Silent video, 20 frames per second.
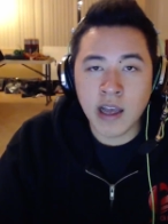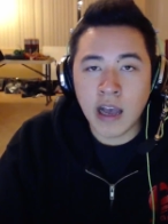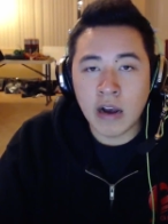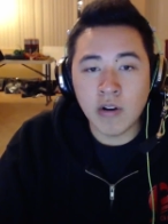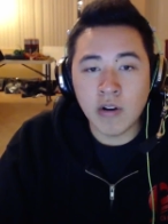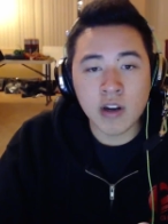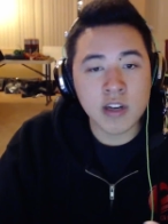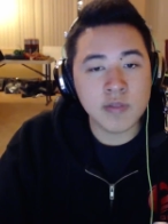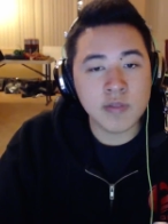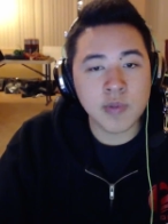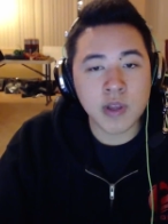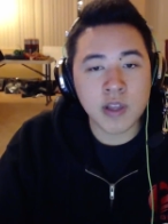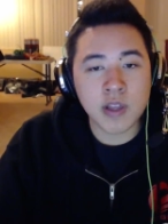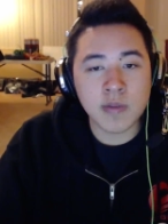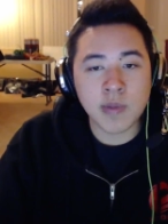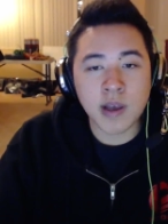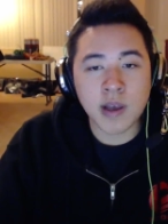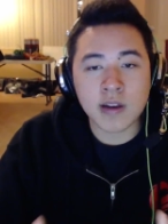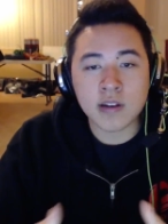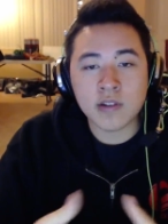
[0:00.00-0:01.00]
I wanted to
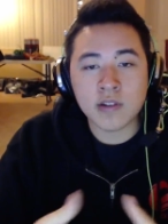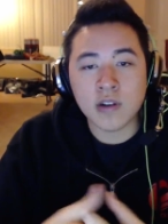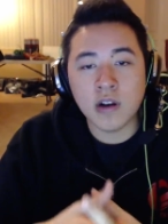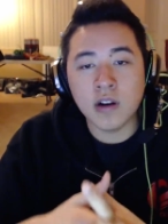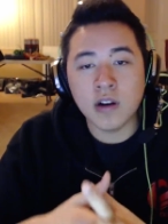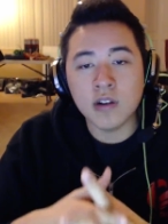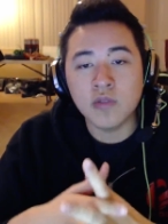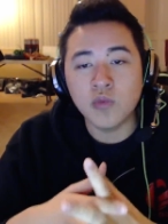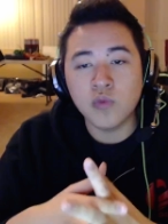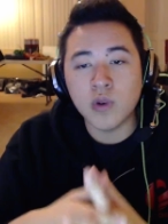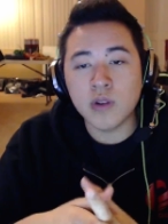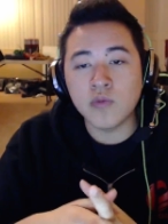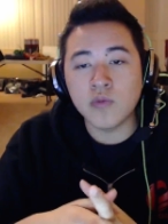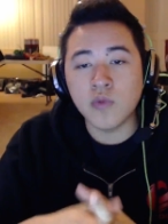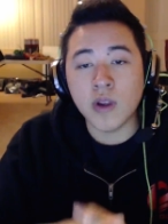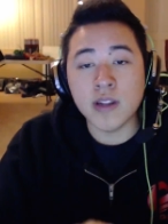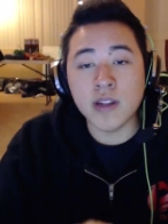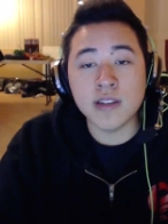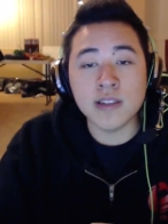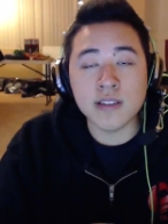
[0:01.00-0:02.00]
piggyback on what
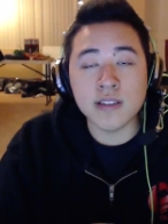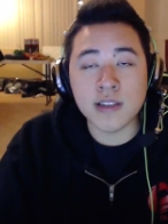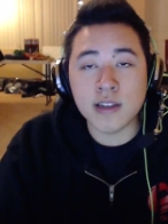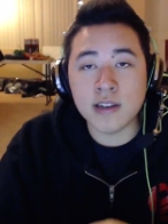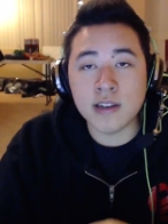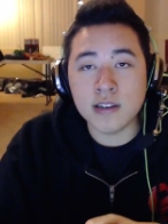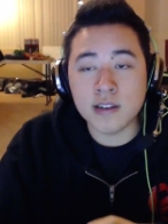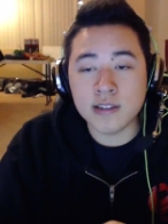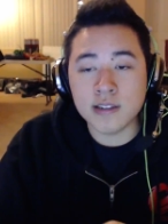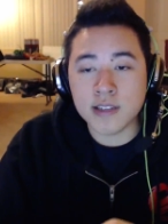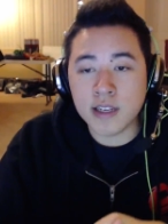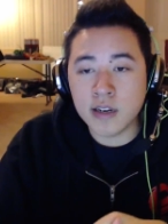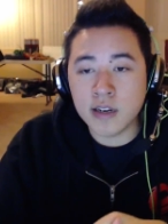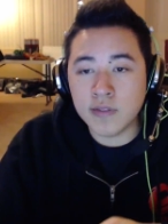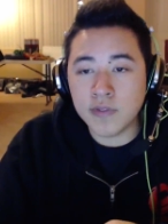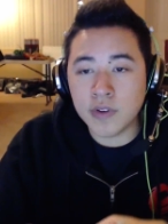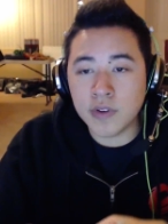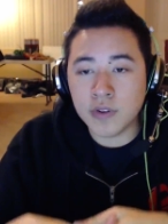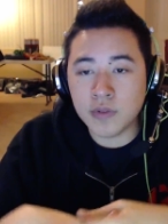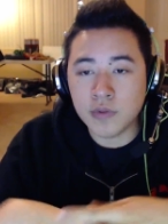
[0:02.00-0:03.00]
Reggie said on his
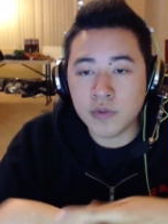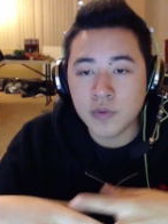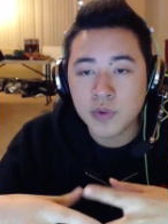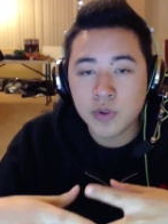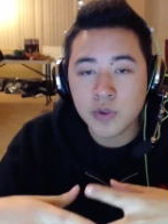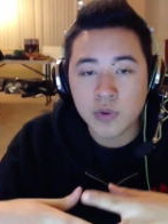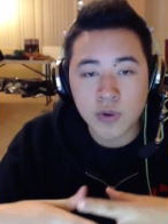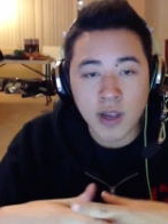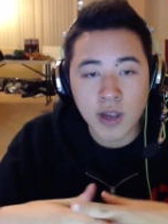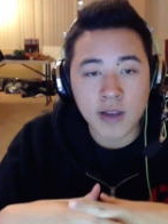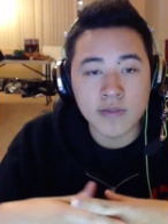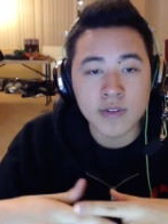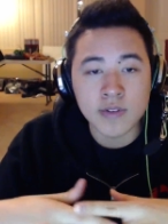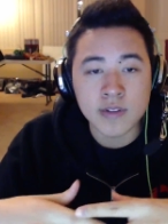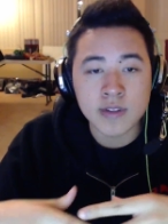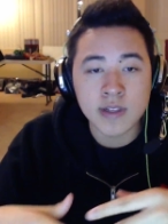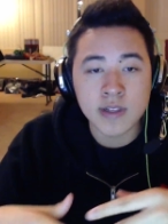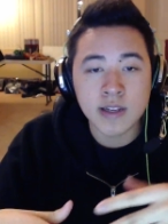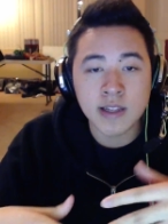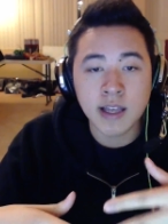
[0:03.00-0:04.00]
interview with
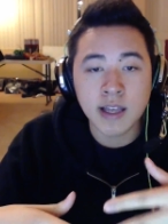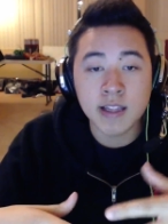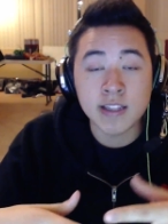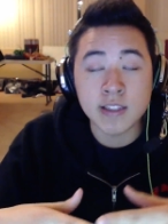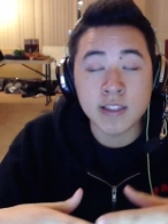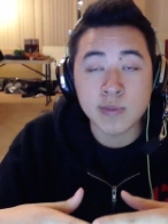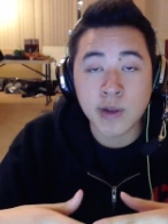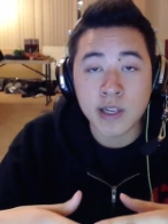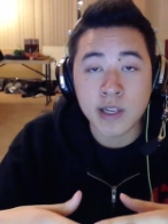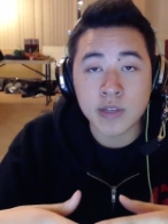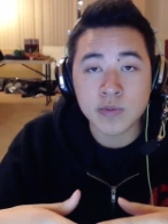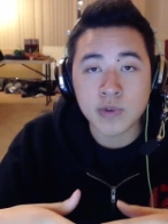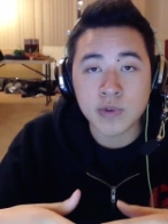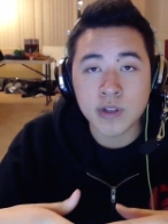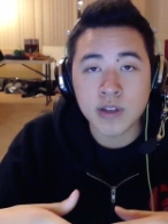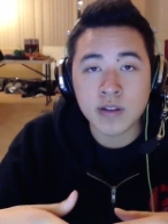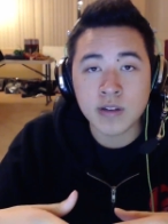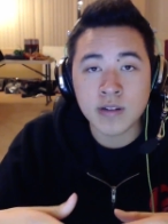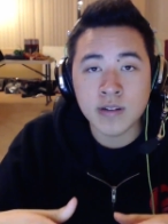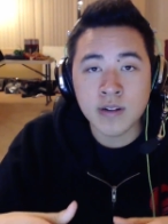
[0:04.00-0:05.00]
Travis that he had this past week,